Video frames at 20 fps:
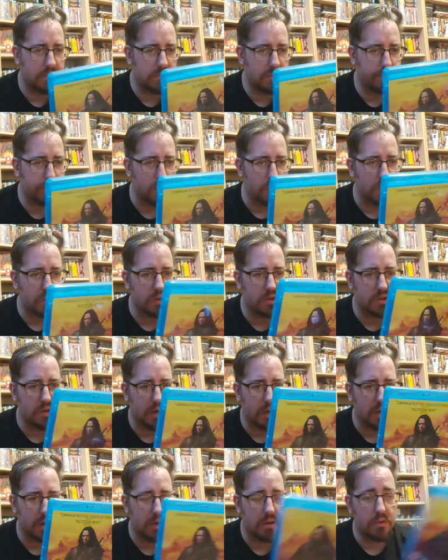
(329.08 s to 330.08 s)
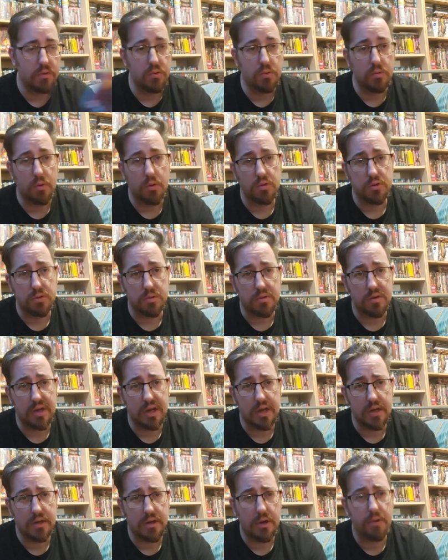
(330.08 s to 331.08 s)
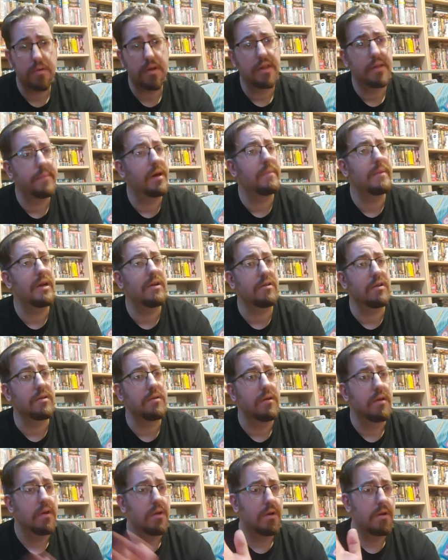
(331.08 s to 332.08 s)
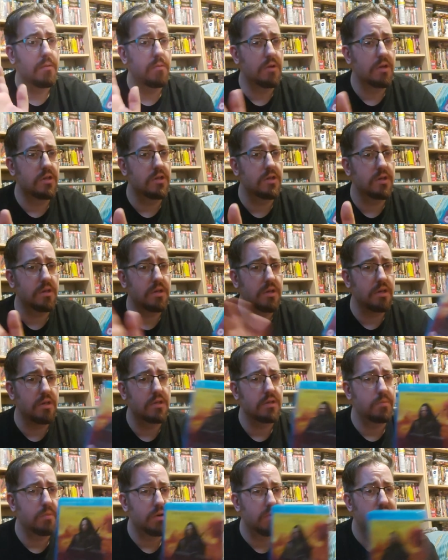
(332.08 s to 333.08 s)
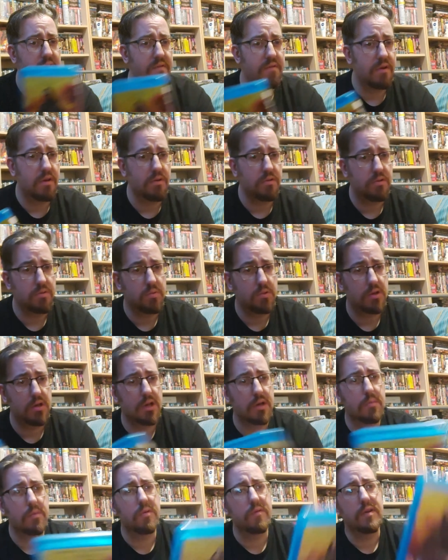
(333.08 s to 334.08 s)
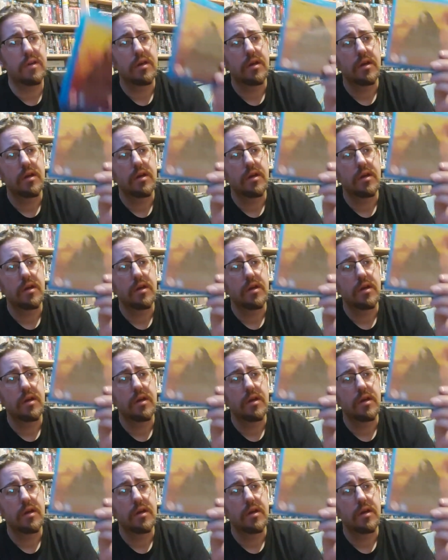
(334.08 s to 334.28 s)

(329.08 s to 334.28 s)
books, who also created Conan the Barbarian, which is my favourite Arnold Schwarzenegger movie.